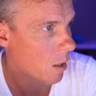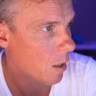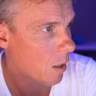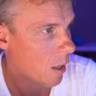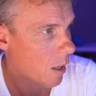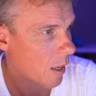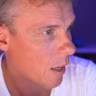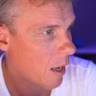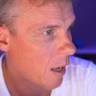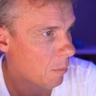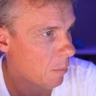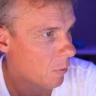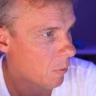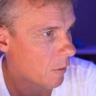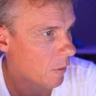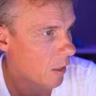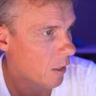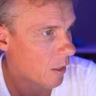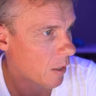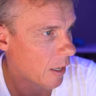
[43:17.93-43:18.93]
a couple of
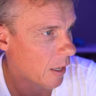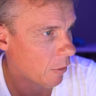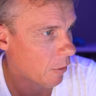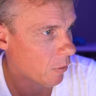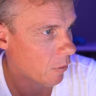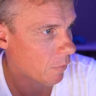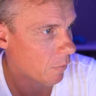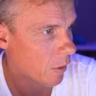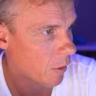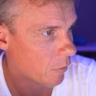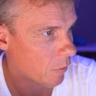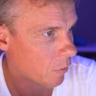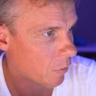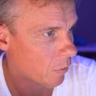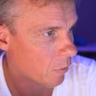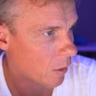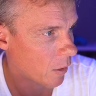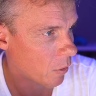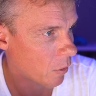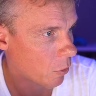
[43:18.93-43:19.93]
the IKEA devices
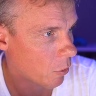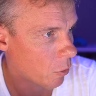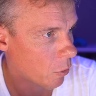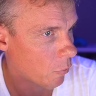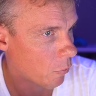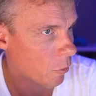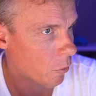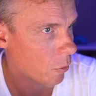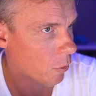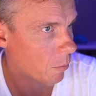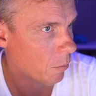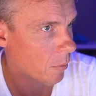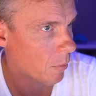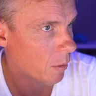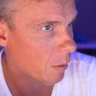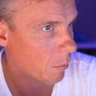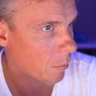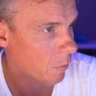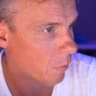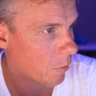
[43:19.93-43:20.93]
in her room
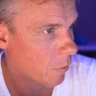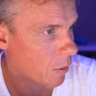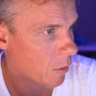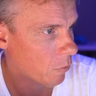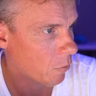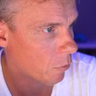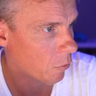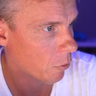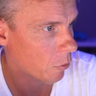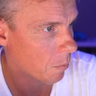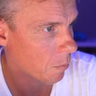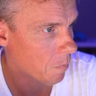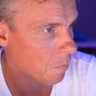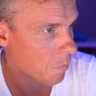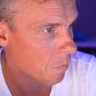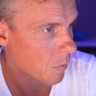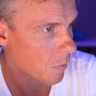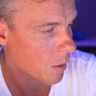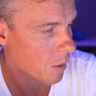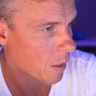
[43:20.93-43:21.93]
and my son's room.
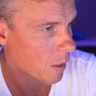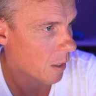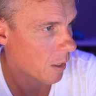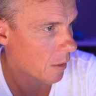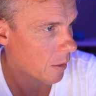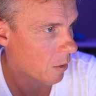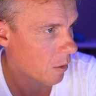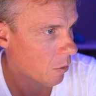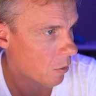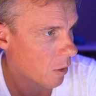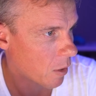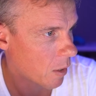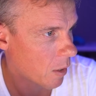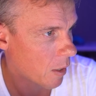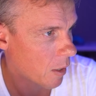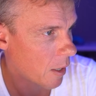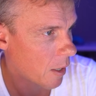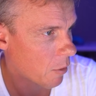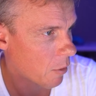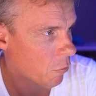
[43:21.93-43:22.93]
And then I've got
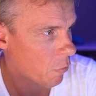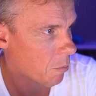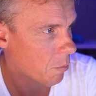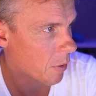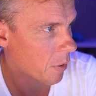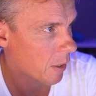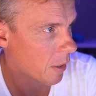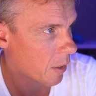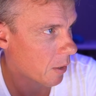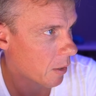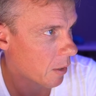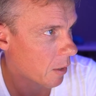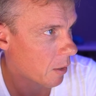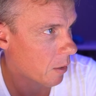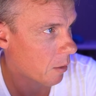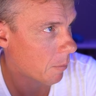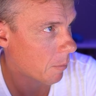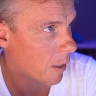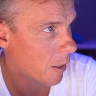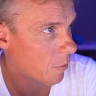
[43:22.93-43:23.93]
another repeater in
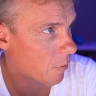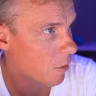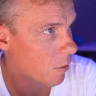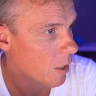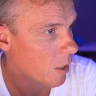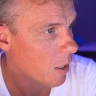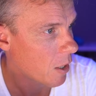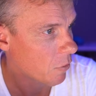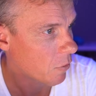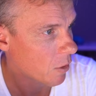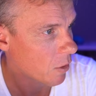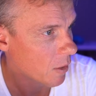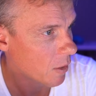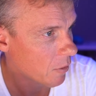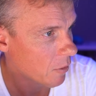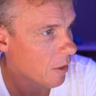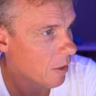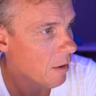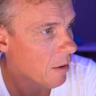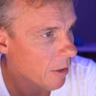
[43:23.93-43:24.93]
the master. See,
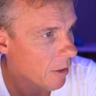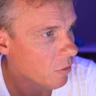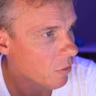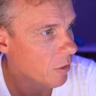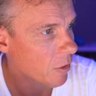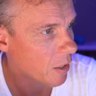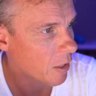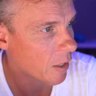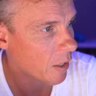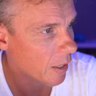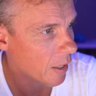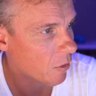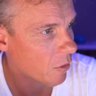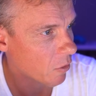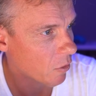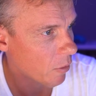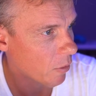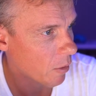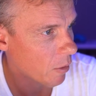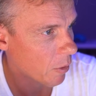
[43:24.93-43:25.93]
these are actually connecting
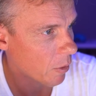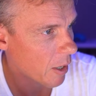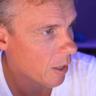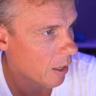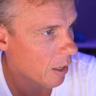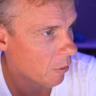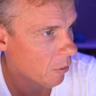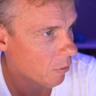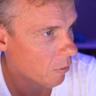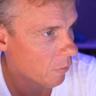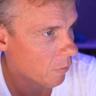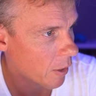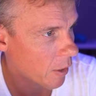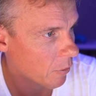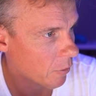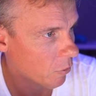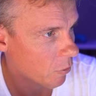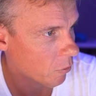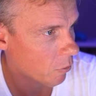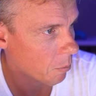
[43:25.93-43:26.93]
to other IKEA
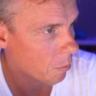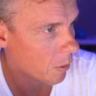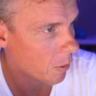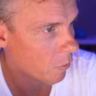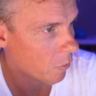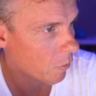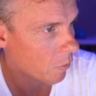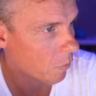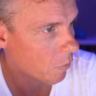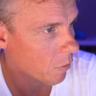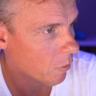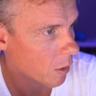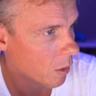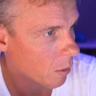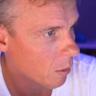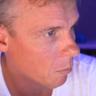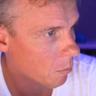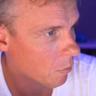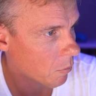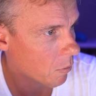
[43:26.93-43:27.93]
devices, but it just
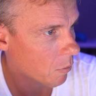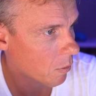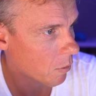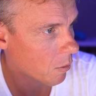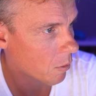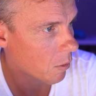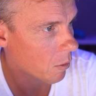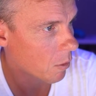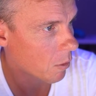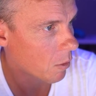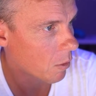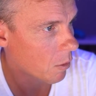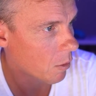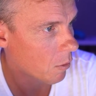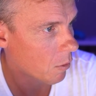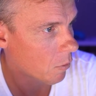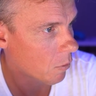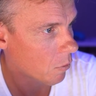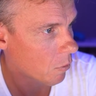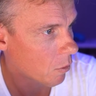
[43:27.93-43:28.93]
seems
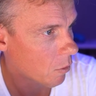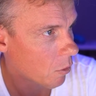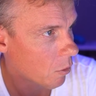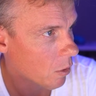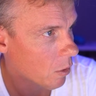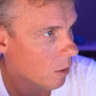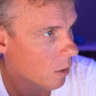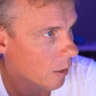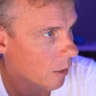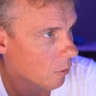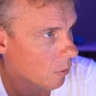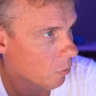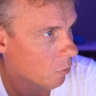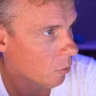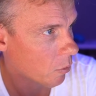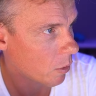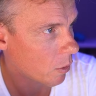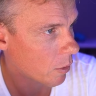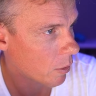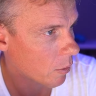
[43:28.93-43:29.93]
to not connect to
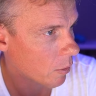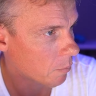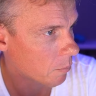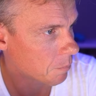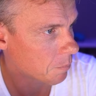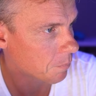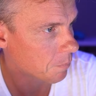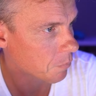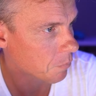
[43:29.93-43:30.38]
a lot of them.